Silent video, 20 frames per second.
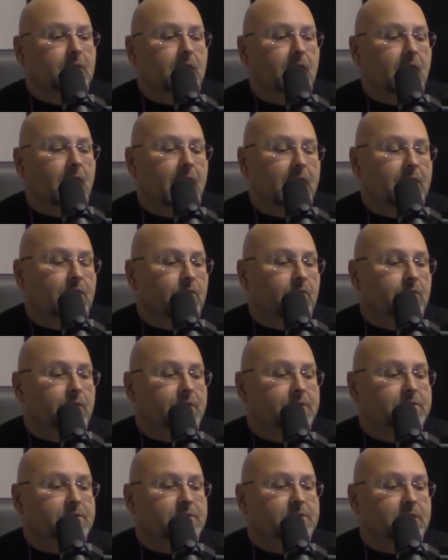I don't
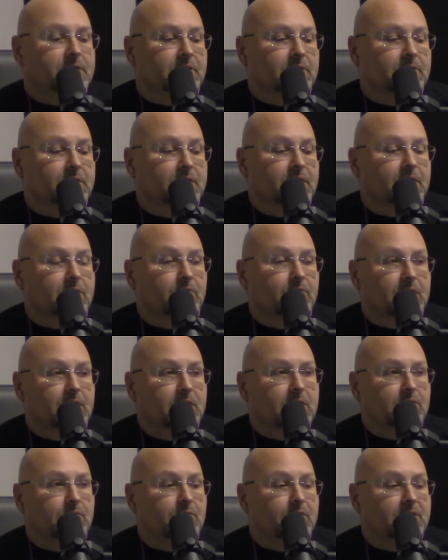necessarily
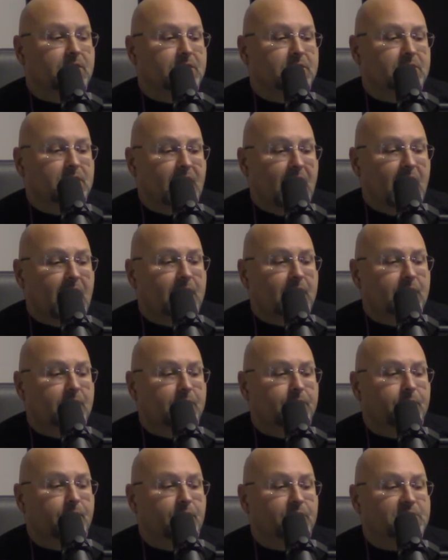agree with that
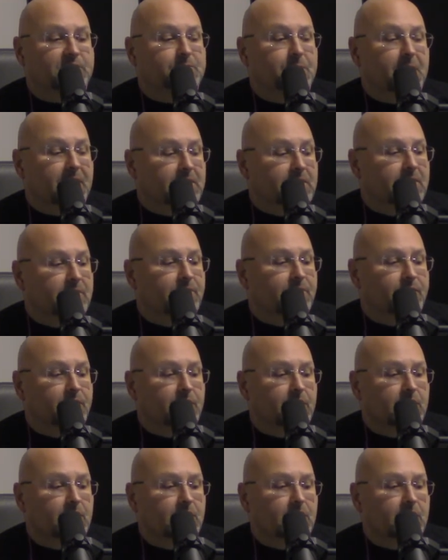perspective.
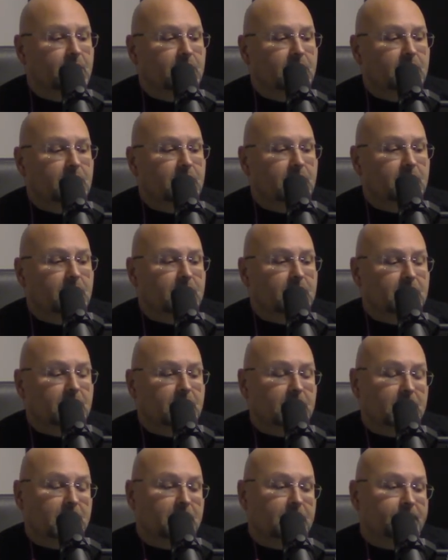
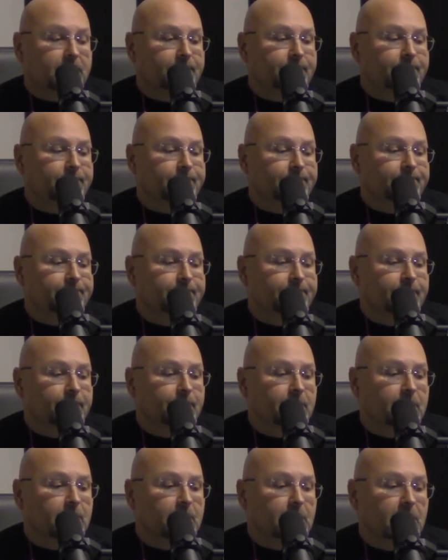Um,
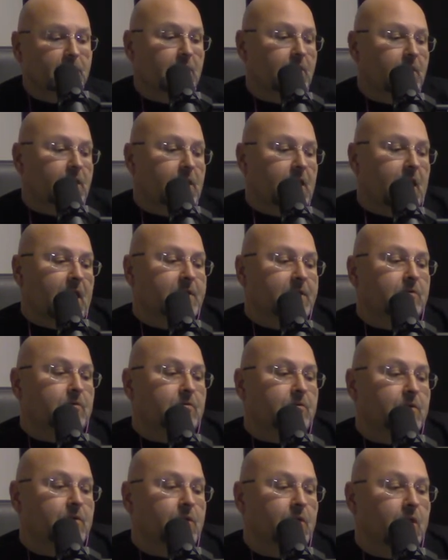you know, and I
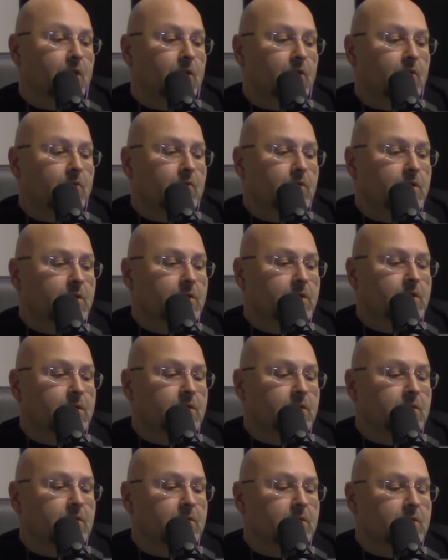don't know.
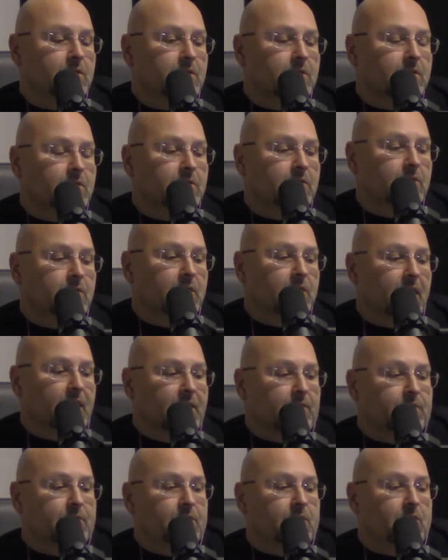I
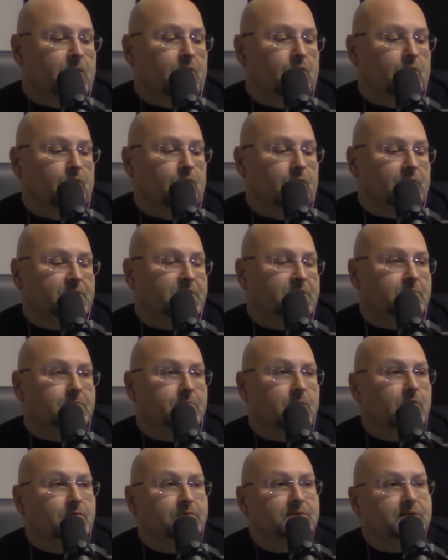don't know. Did
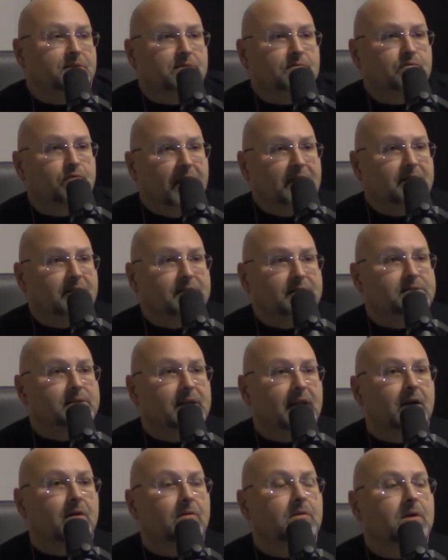Moses write these
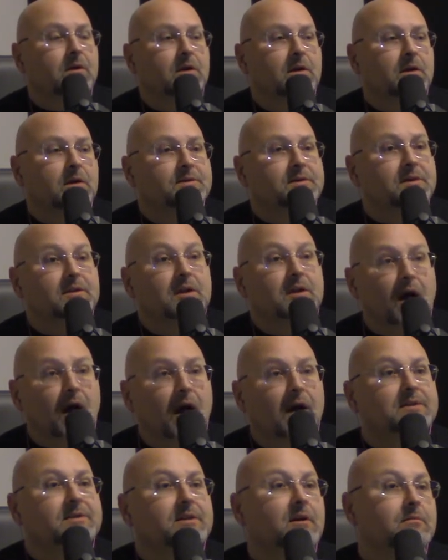down? Did
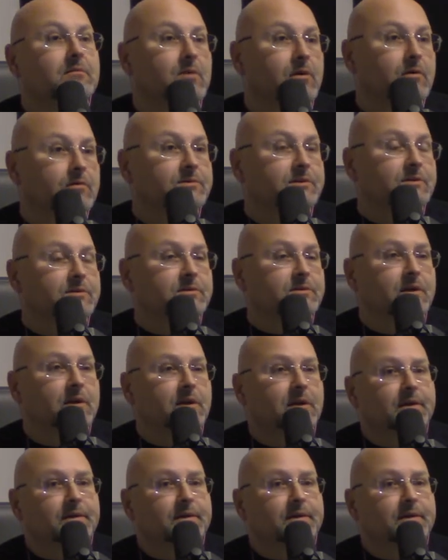God tell Moses?